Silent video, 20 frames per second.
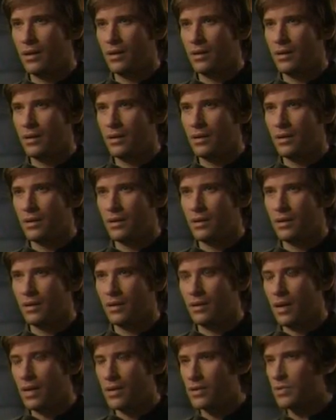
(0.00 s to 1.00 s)

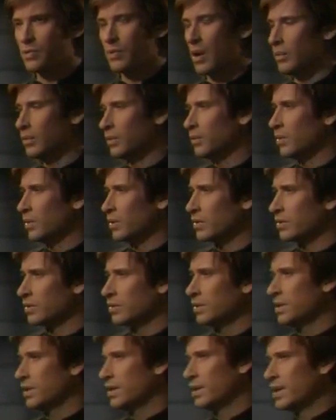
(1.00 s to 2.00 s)
Well, there's probably more
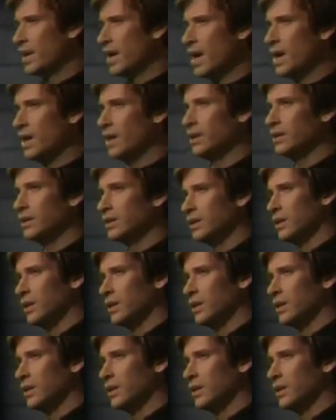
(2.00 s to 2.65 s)
to it than that.